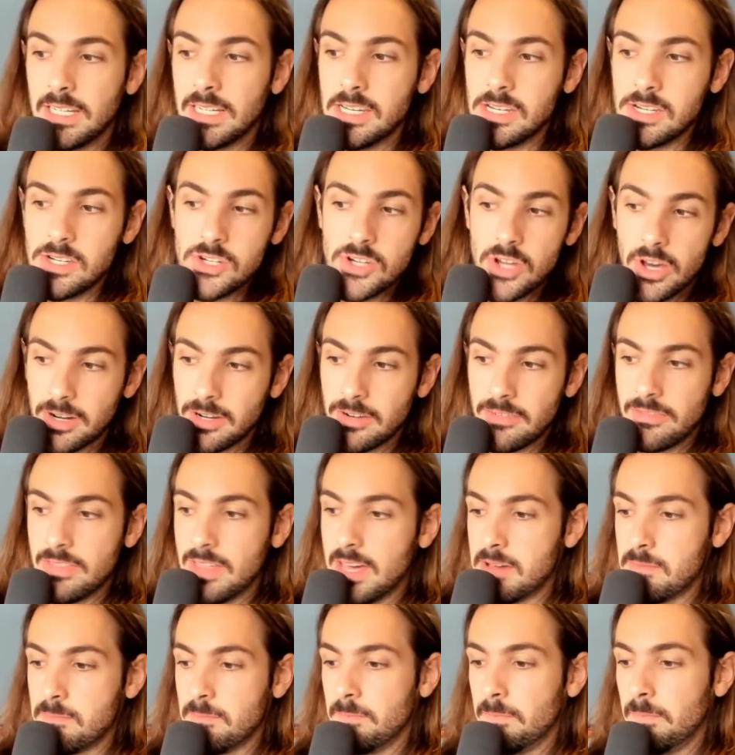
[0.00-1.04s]
none of
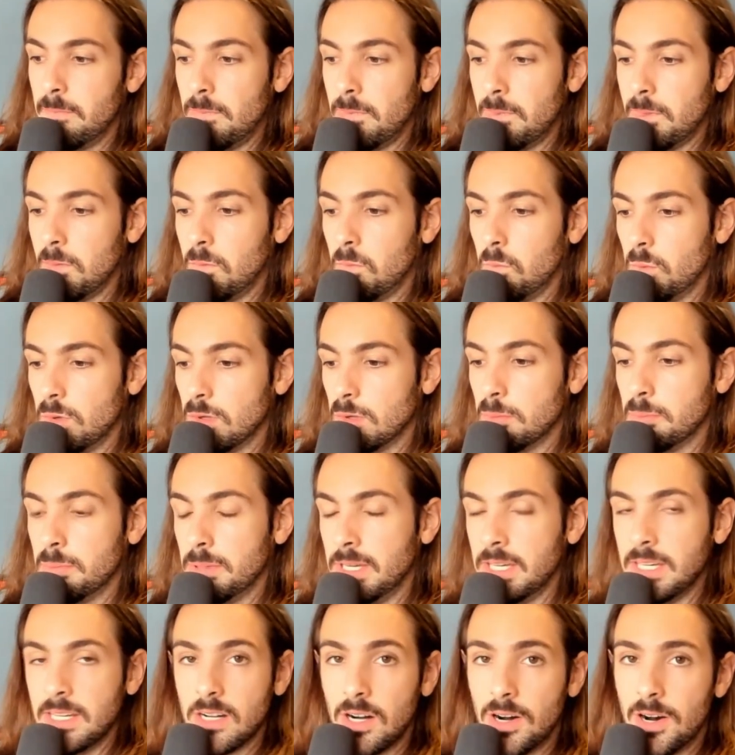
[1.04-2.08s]
them will
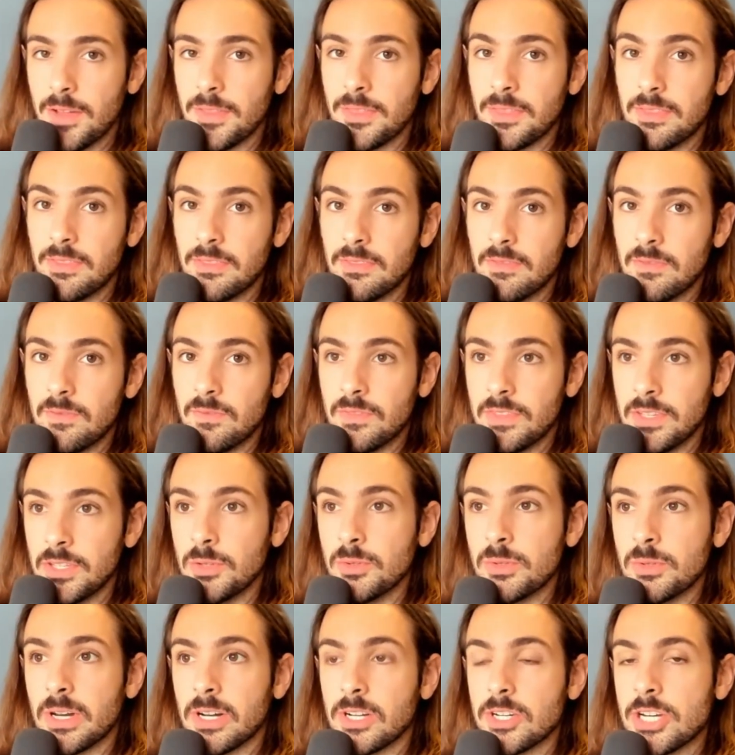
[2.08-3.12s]
be on the
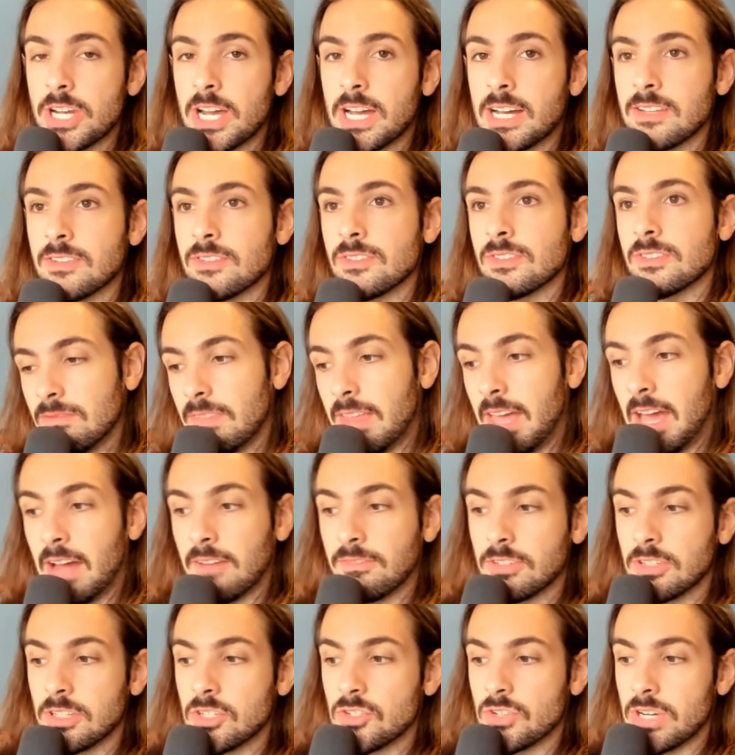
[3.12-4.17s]
Utah Jazz
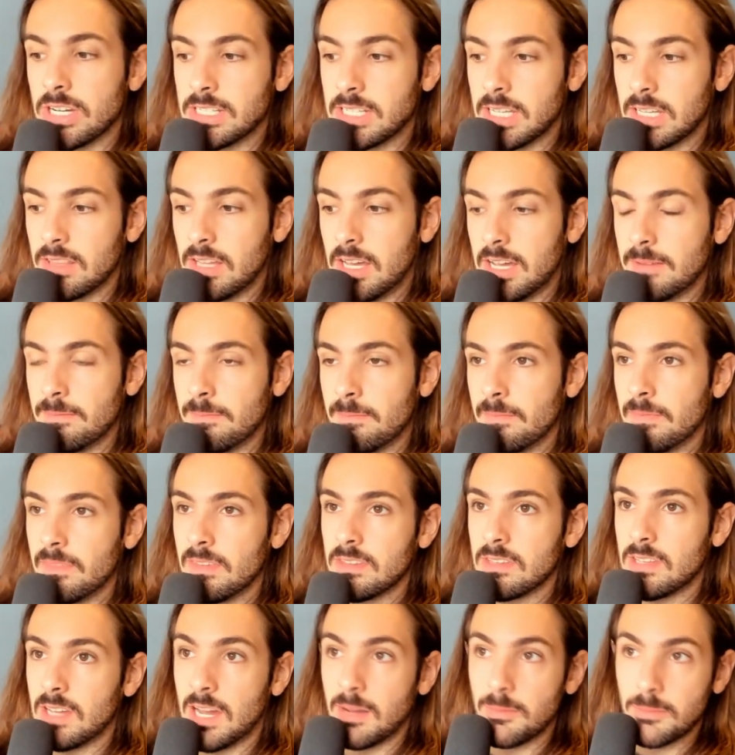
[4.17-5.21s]
after the trade deadline.
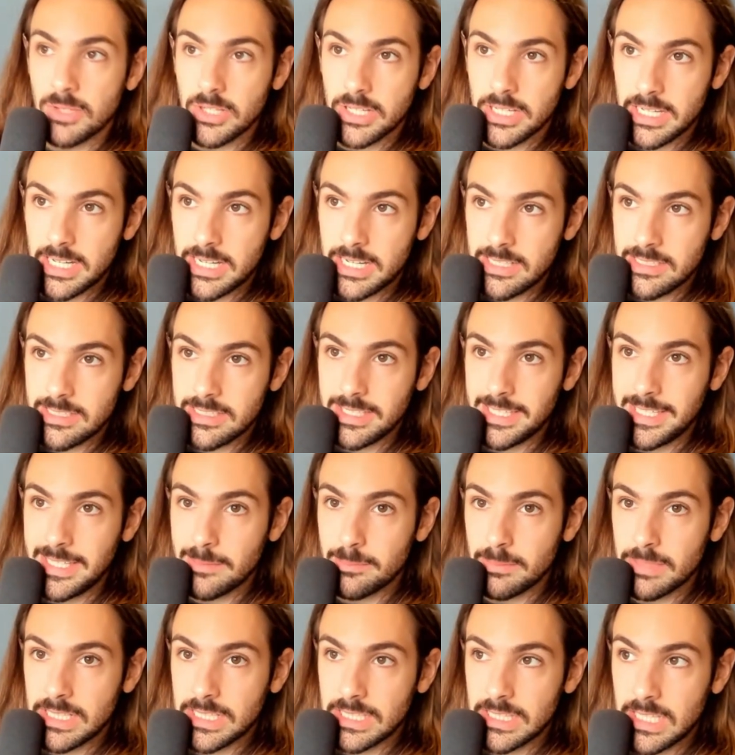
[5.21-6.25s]
I'm looking at a team
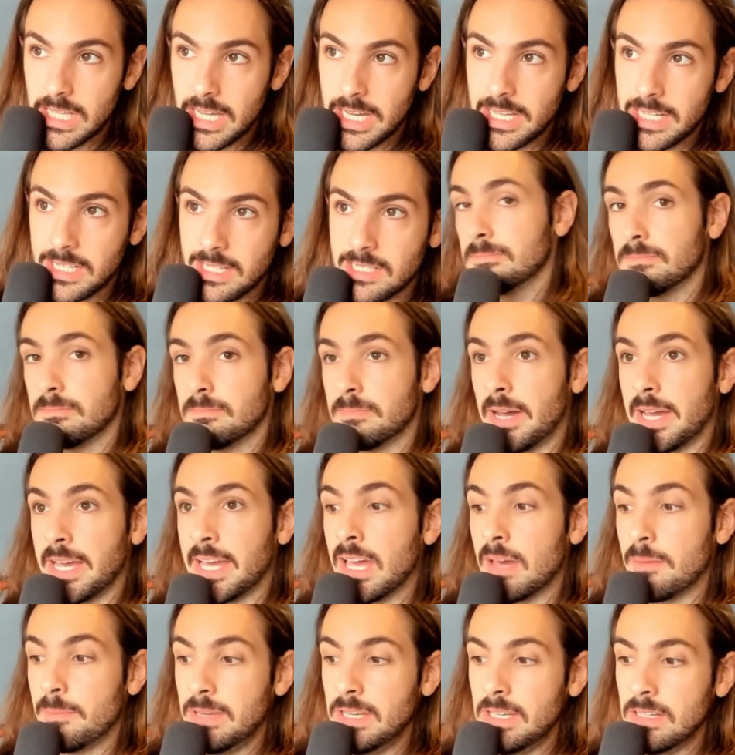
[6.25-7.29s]
like
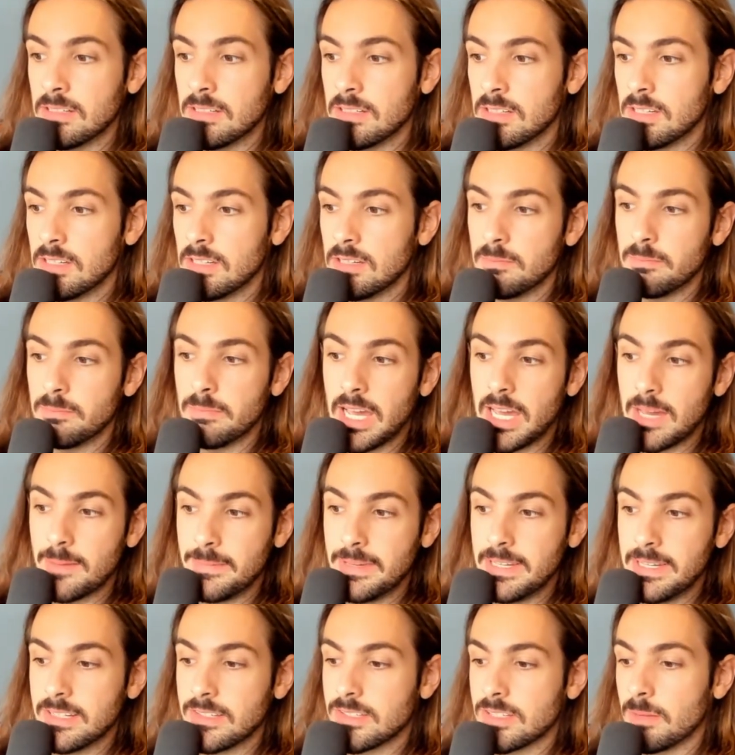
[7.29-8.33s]
Miami. Miami
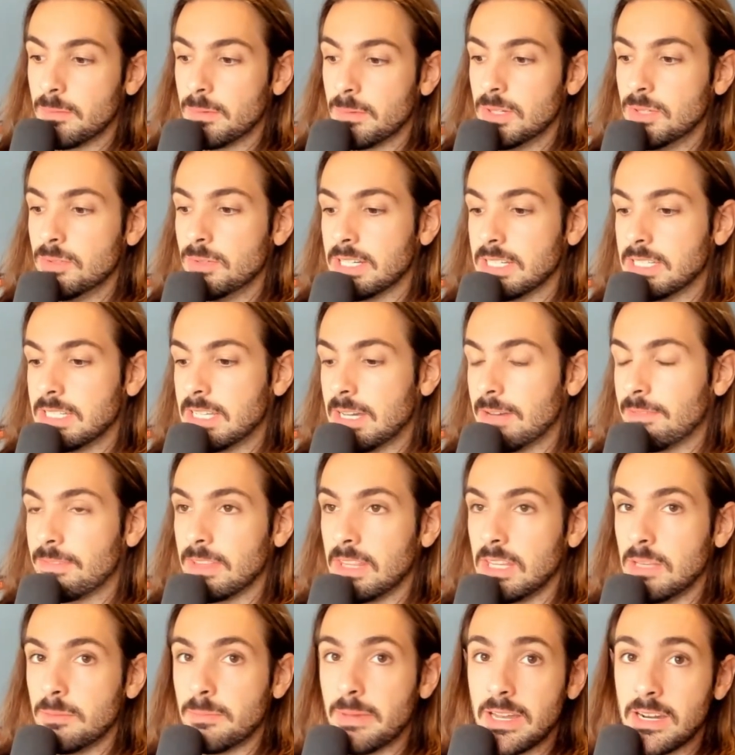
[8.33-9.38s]
is someone who could
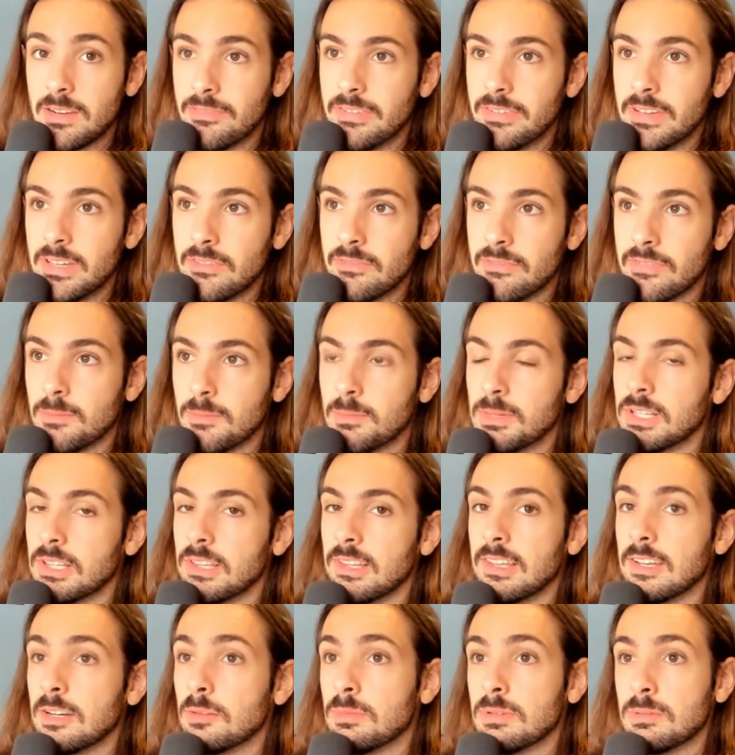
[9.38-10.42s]
definitely benefit from a
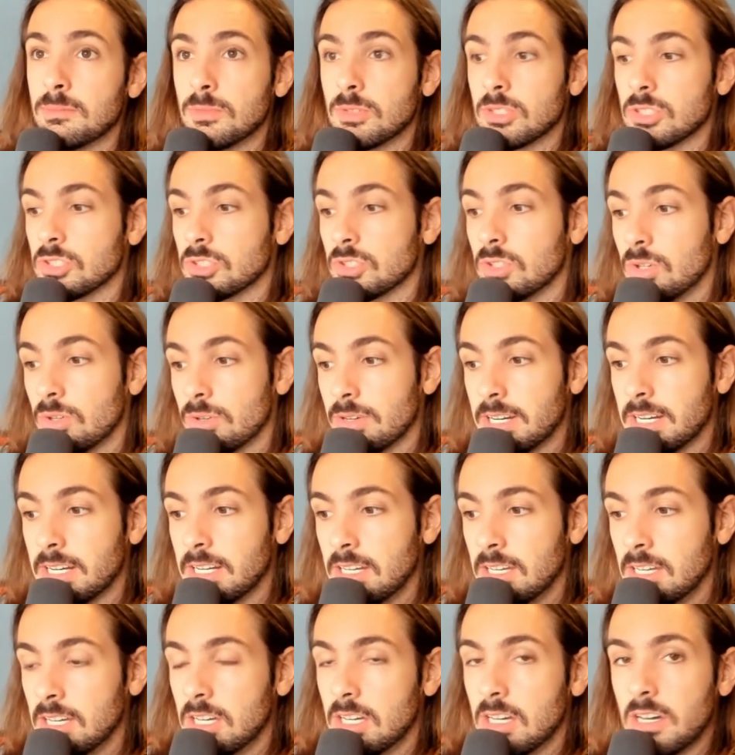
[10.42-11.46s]
little bit more scoring
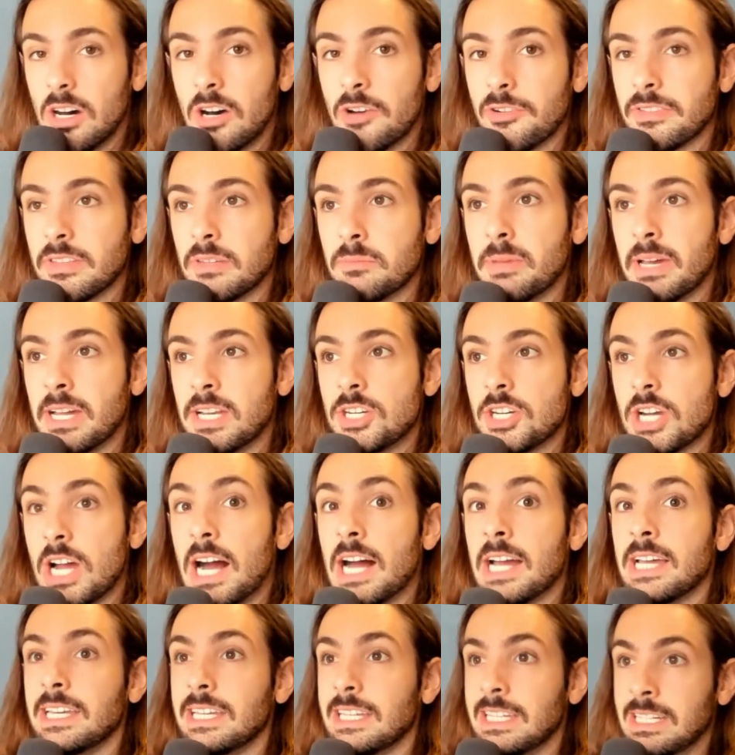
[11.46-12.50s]
off the bench,
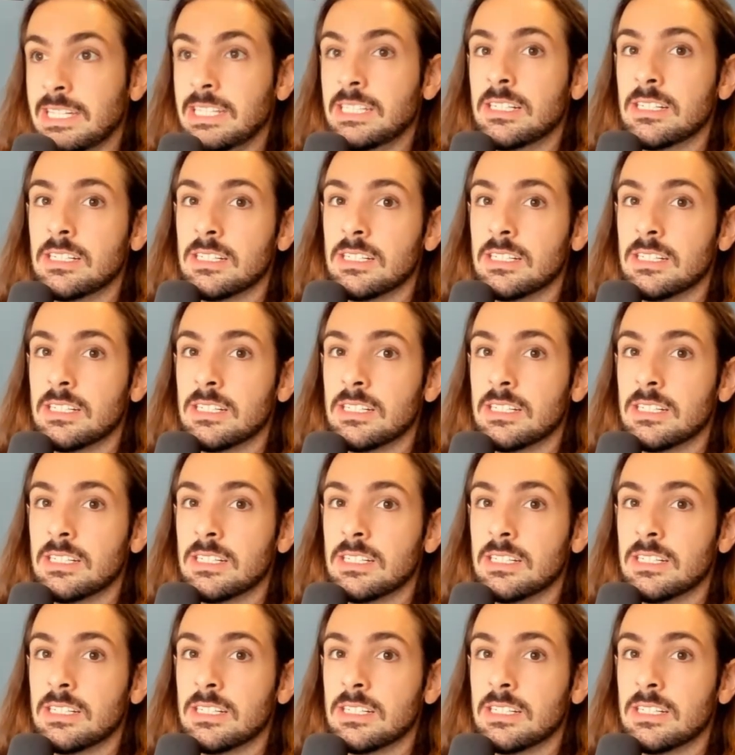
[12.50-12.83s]
i.e.